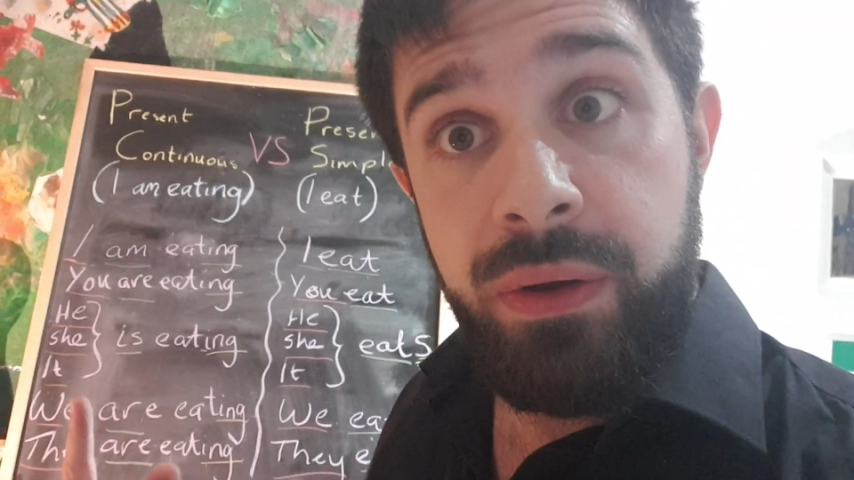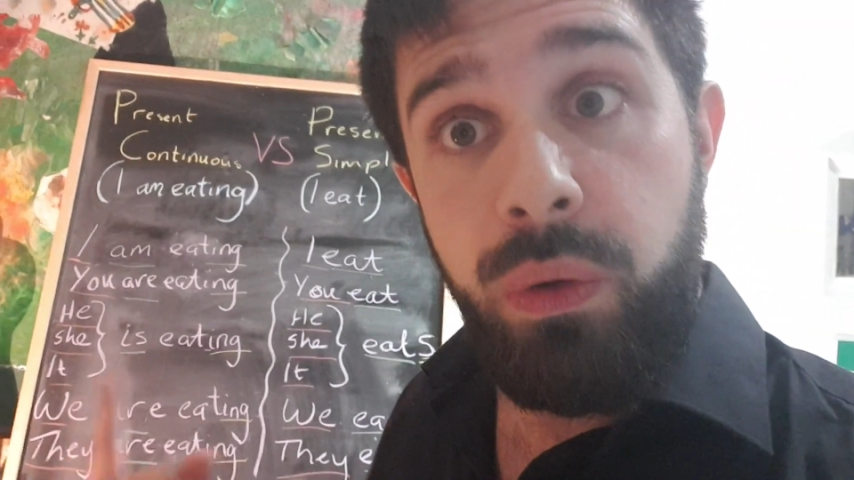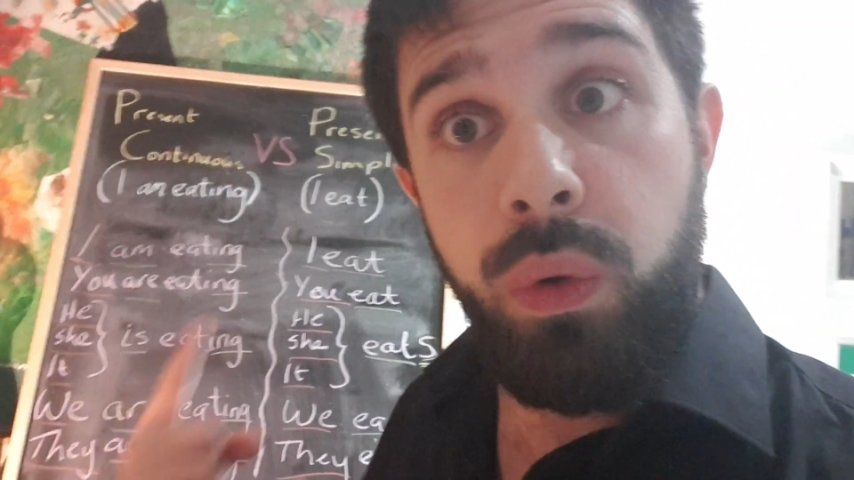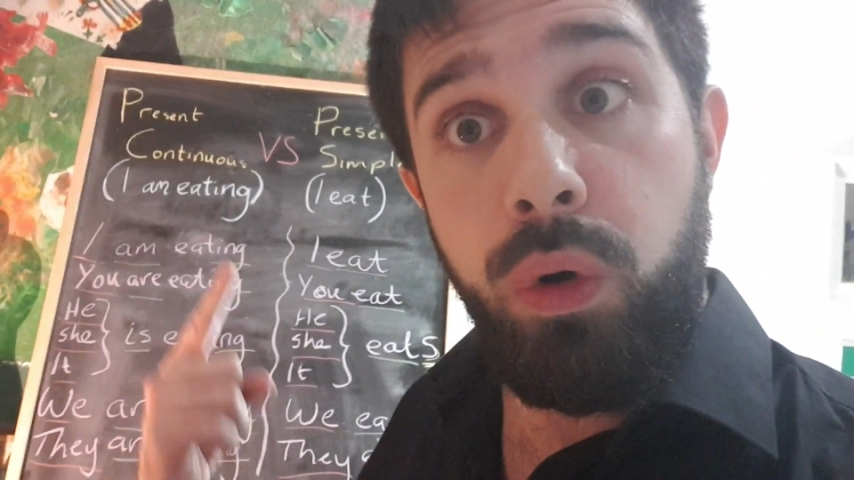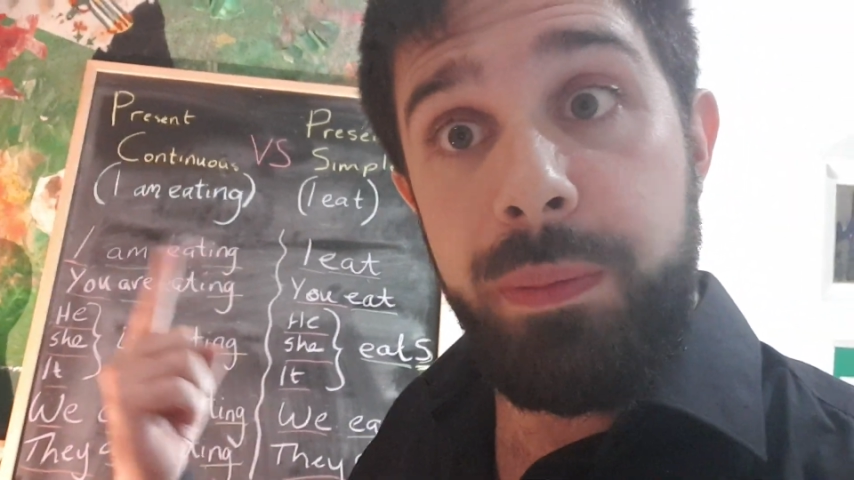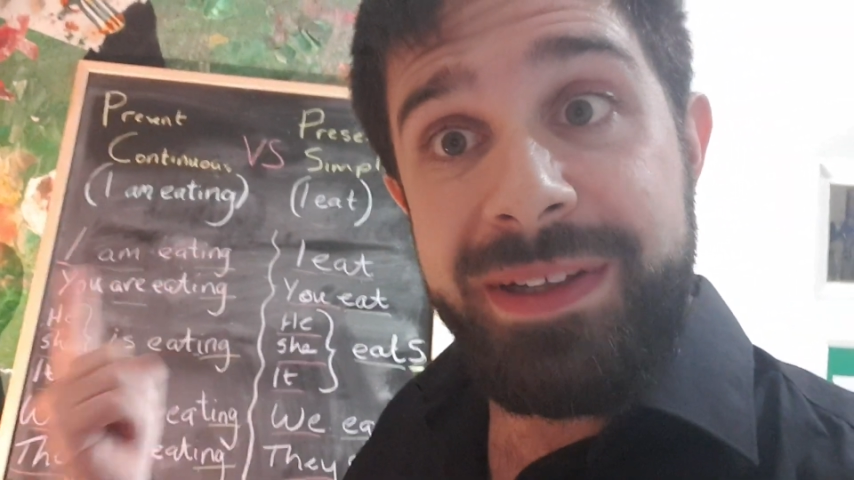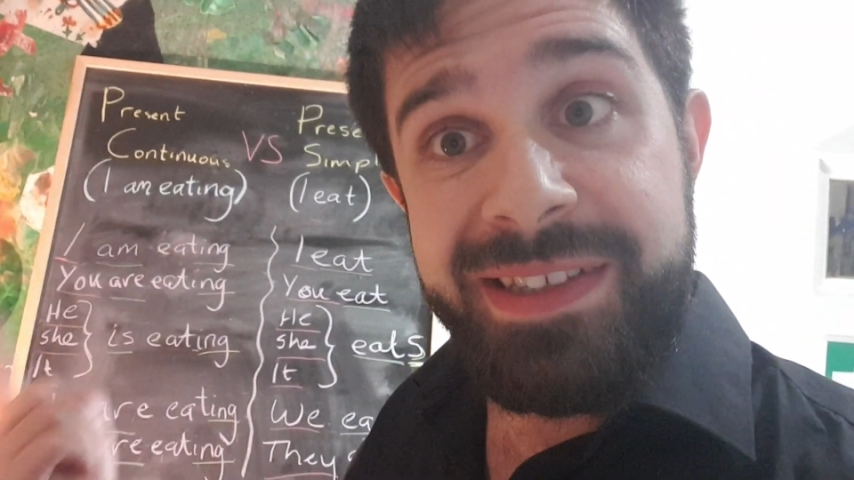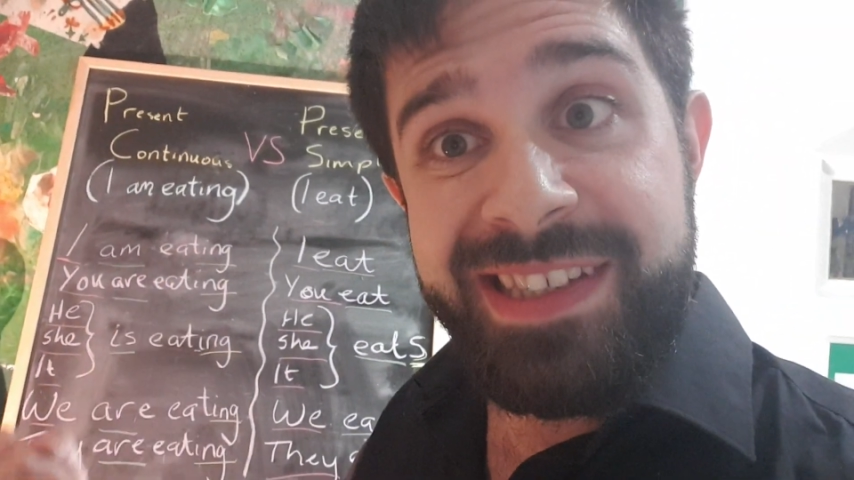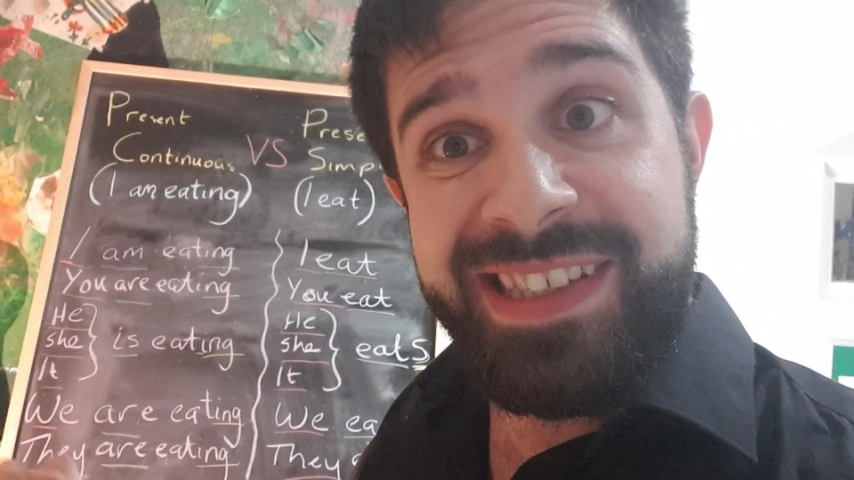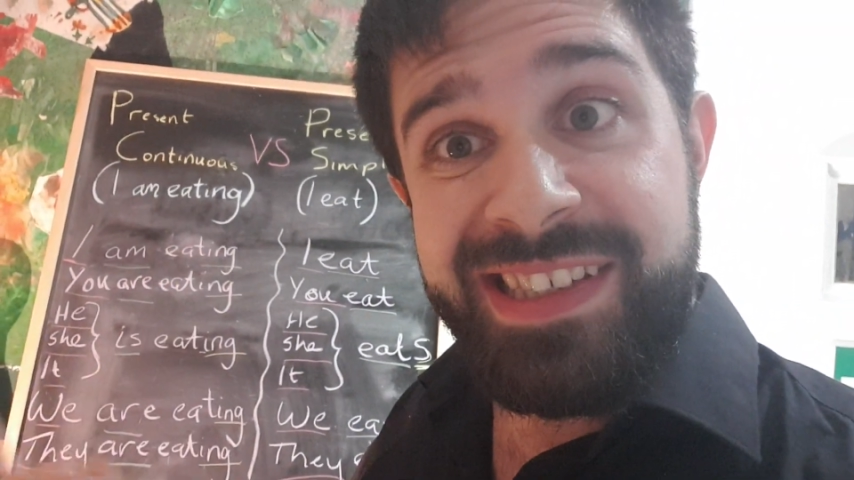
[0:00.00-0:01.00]

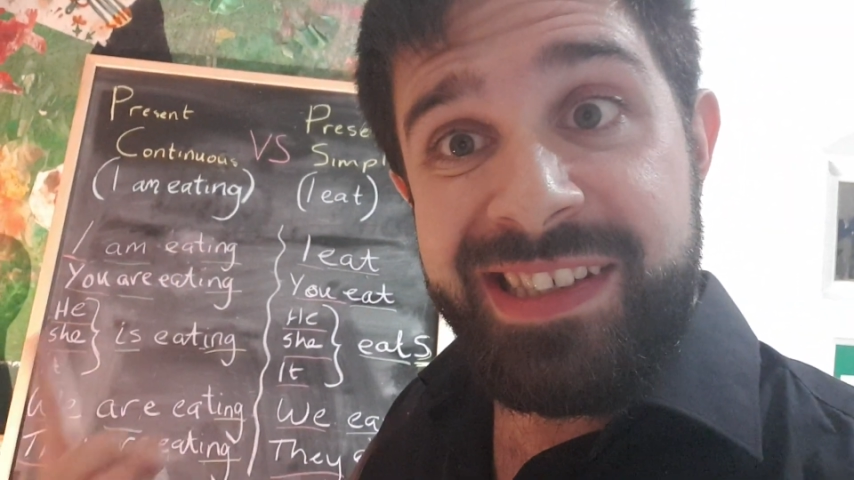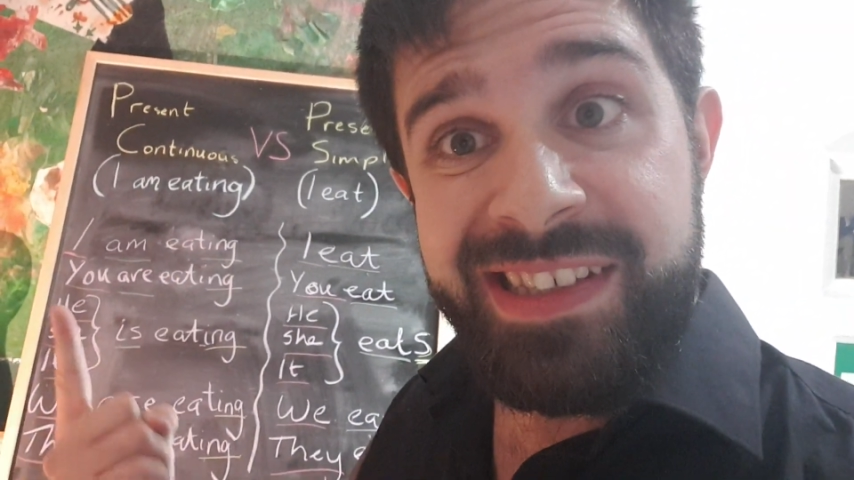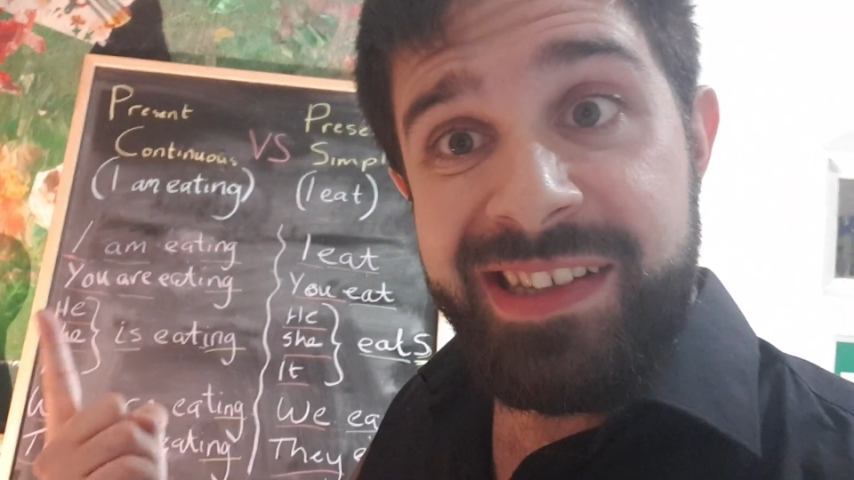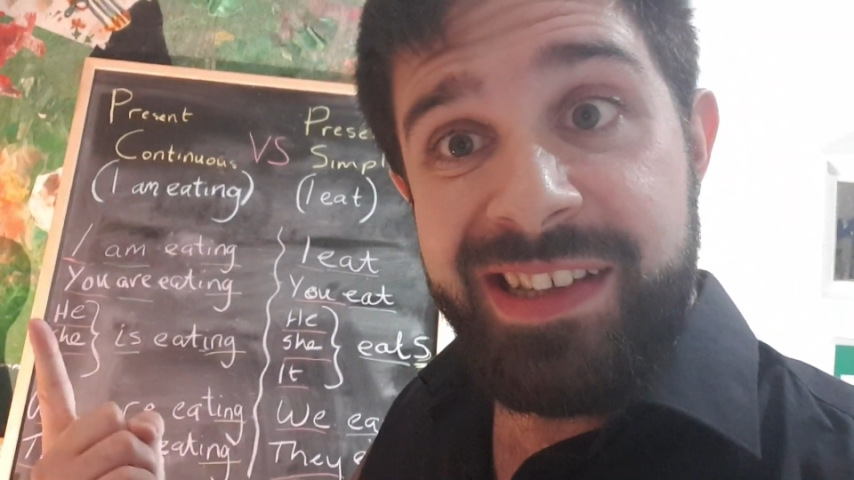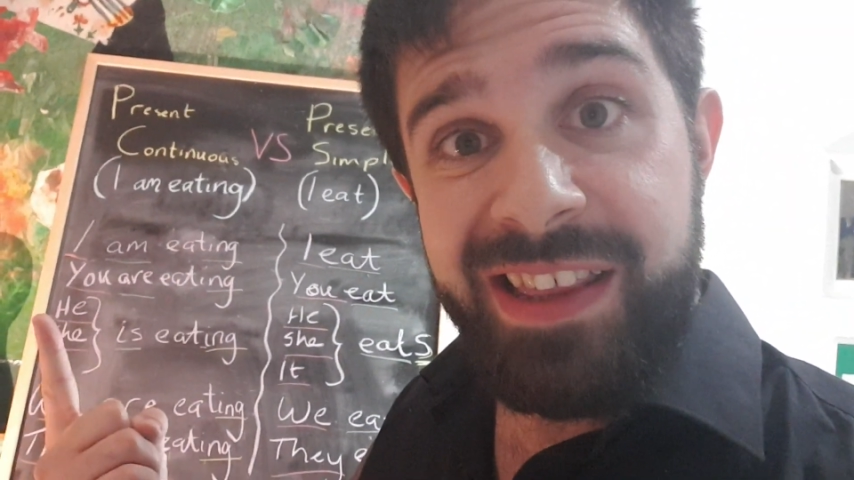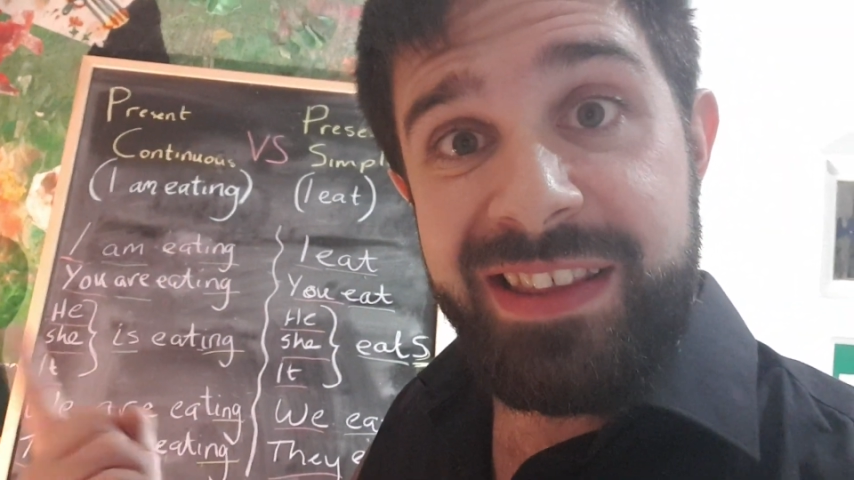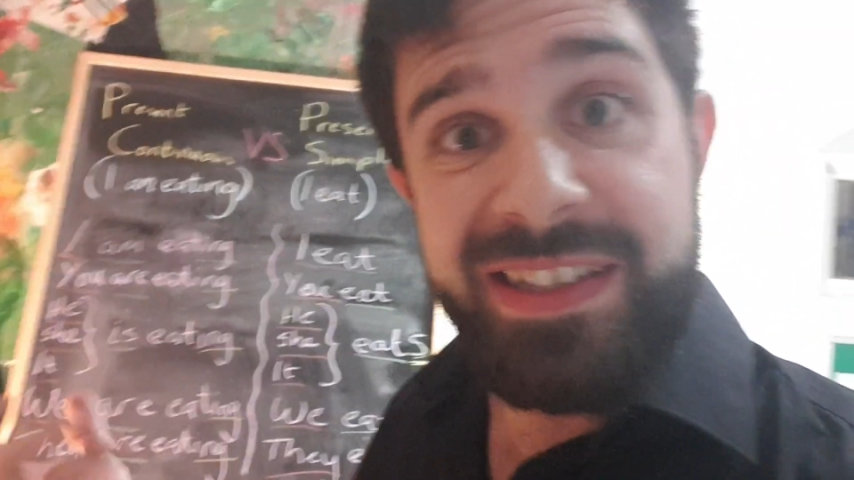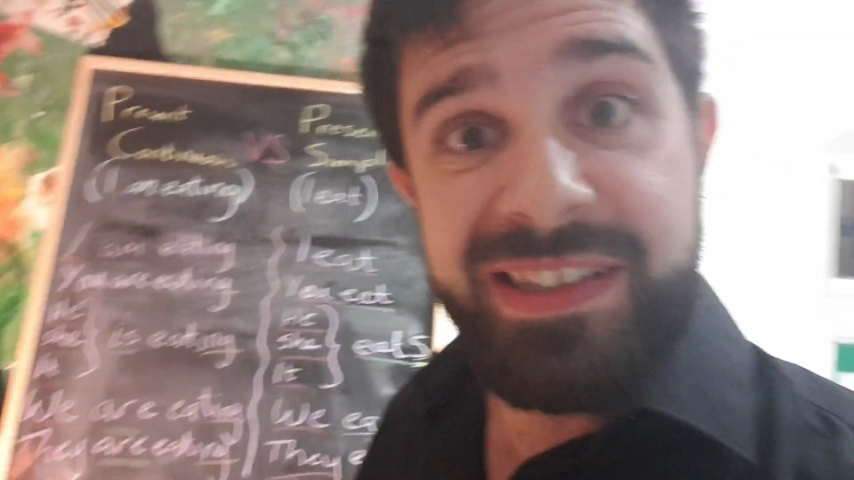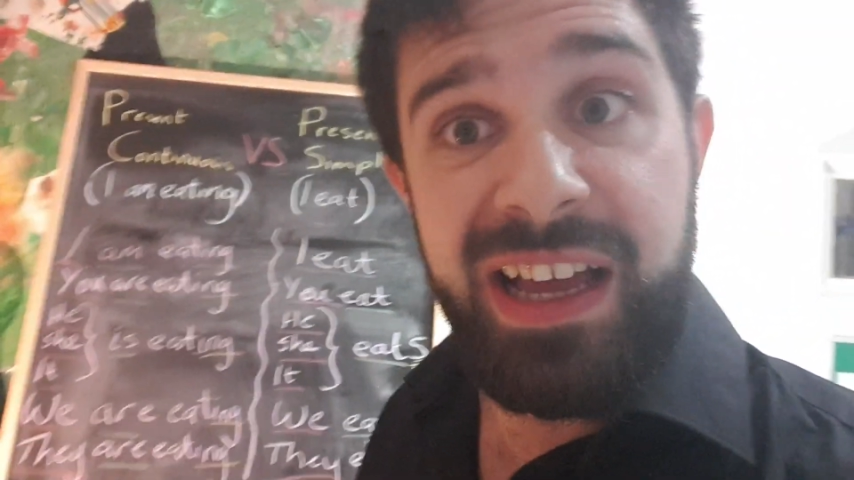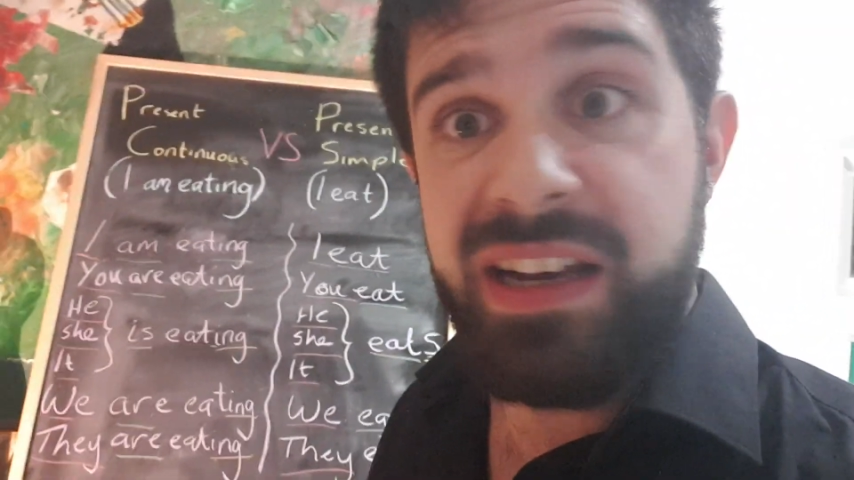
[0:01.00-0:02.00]
orbits the
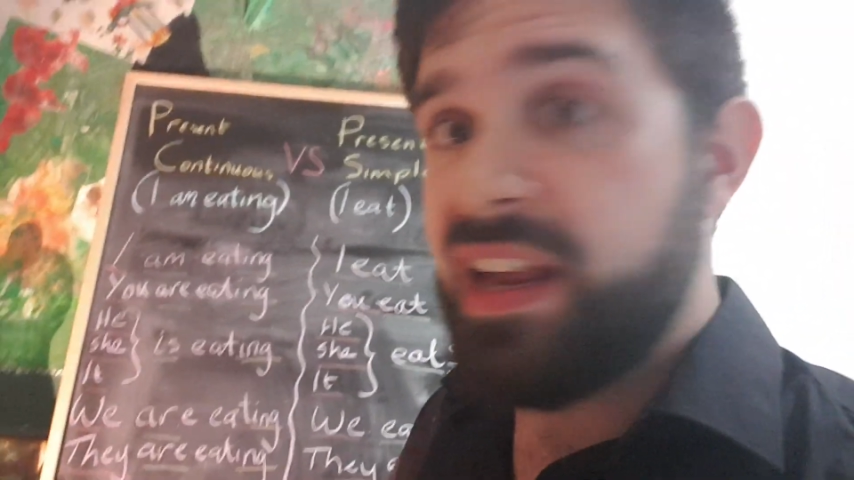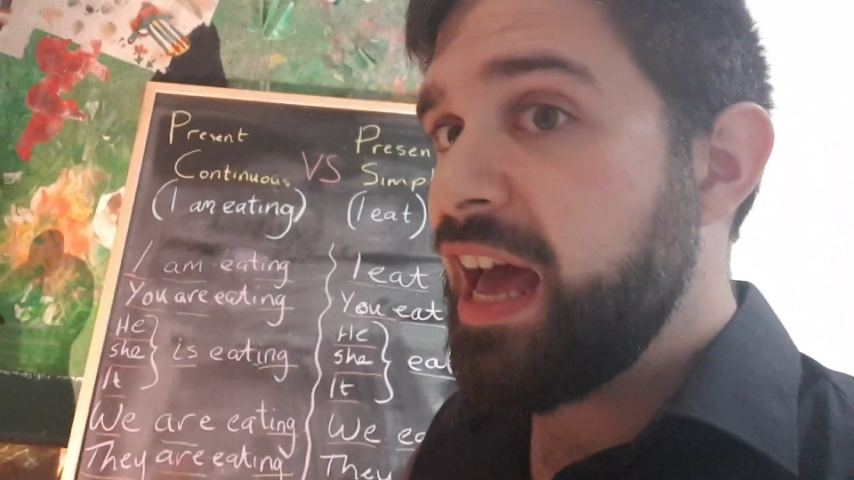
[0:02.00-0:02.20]
sun.